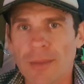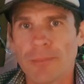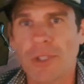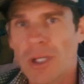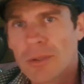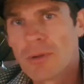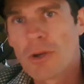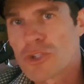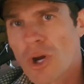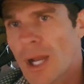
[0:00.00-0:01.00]
you know, a
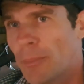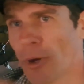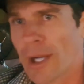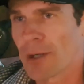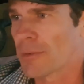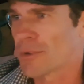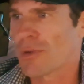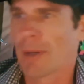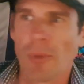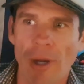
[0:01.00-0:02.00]
giant bike or a
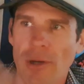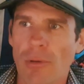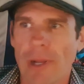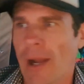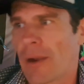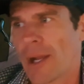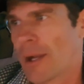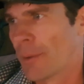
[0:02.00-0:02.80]
trek bike or a Cannondale